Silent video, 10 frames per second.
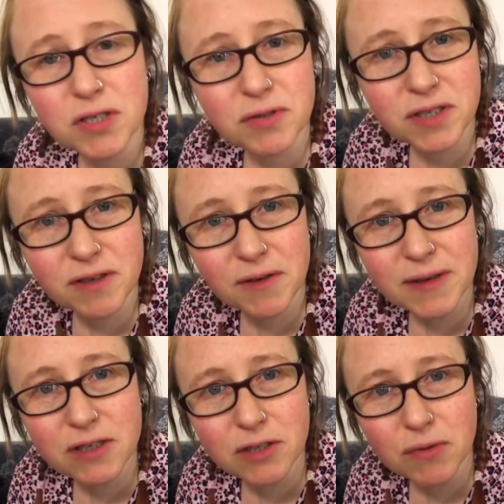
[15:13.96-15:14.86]
she'll show you
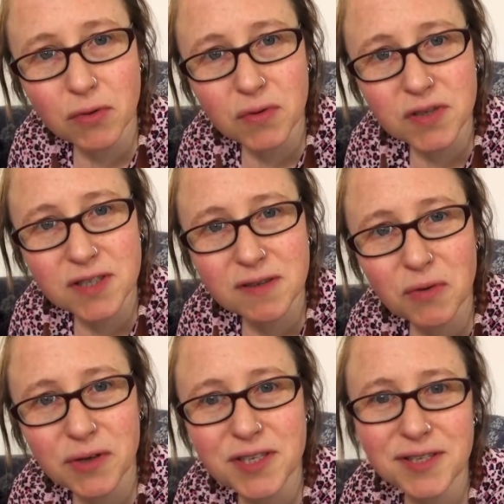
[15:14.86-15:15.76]
in due course
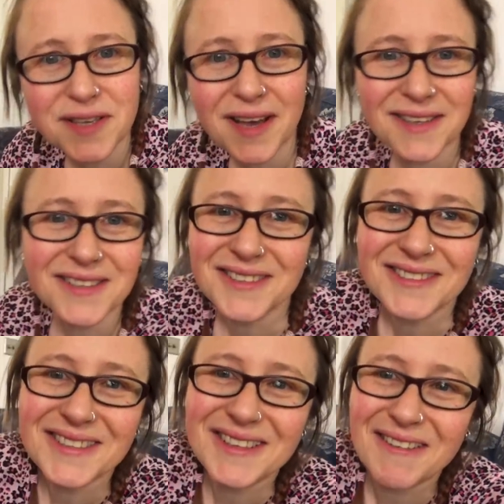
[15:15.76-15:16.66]
what she's had.
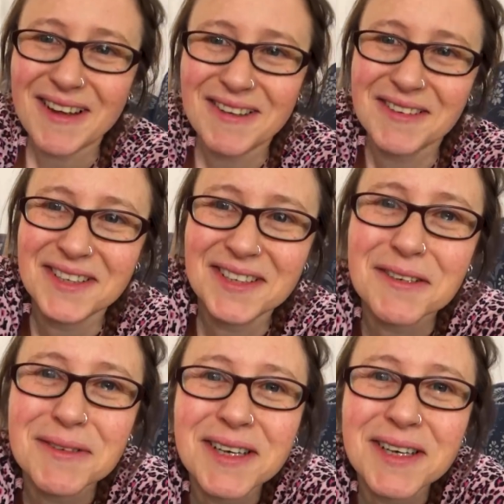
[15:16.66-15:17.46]
Right, I'm going to go